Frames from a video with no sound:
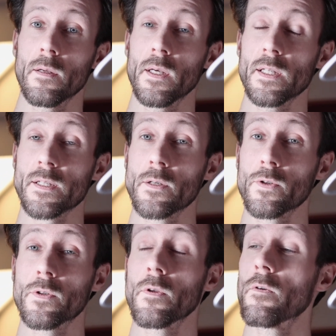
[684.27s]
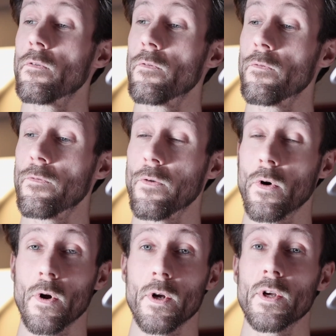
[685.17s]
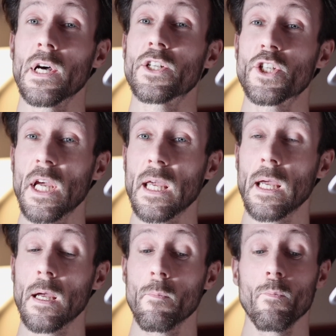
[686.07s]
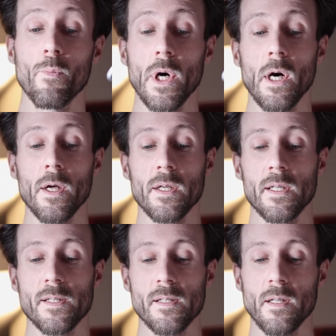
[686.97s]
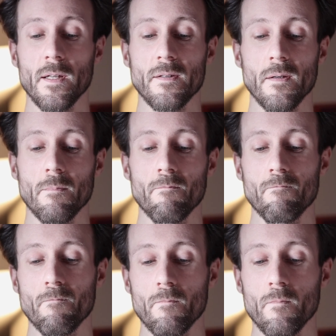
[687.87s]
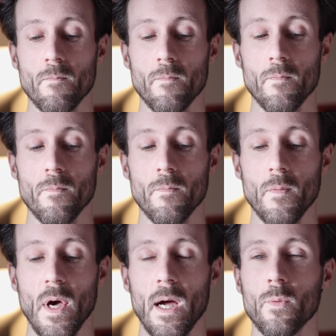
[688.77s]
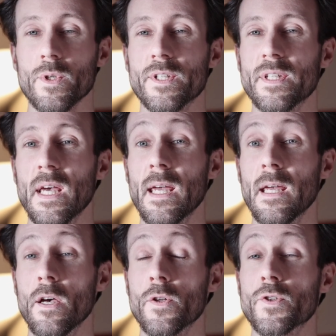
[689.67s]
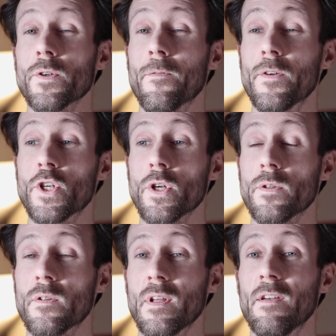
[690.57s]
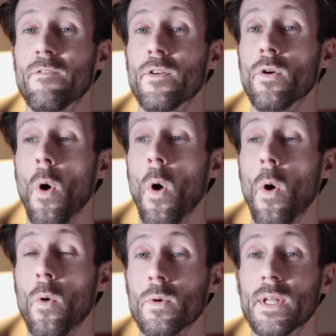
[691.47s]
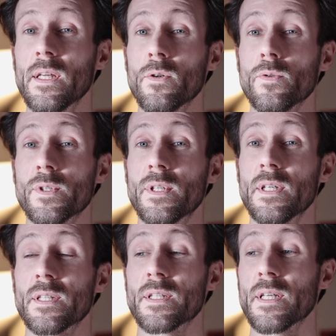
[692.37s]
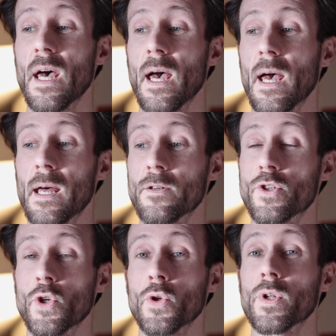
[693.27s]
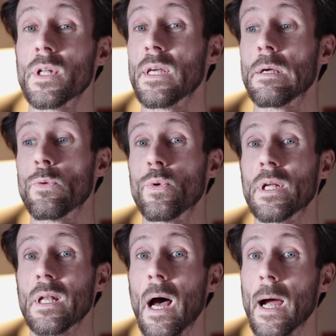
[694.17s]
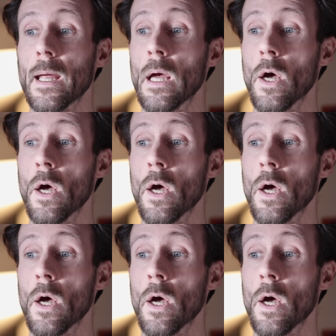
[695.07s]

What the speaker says: it's good for a check, but it's not, I would say, sufficient if you only use this and totally rely